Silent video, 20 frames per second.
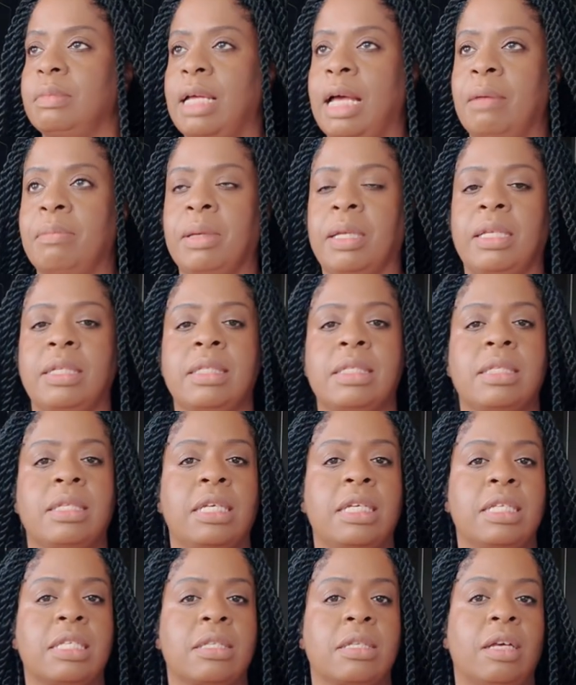
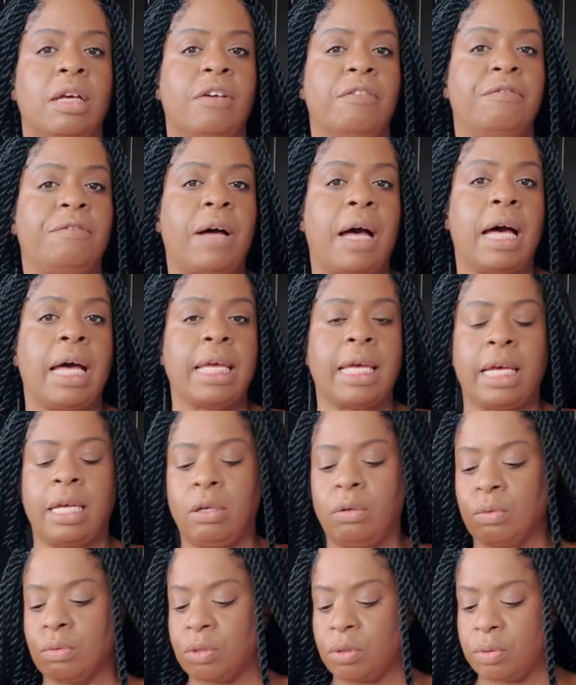Ambulances, fire,
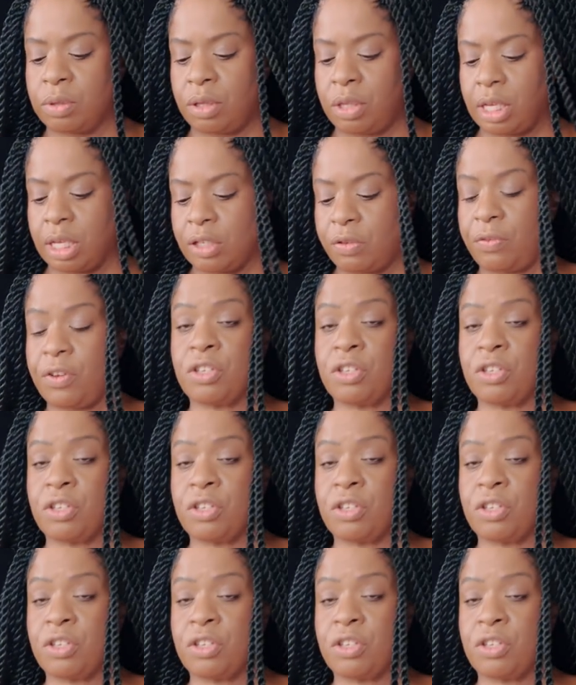all sorts of things.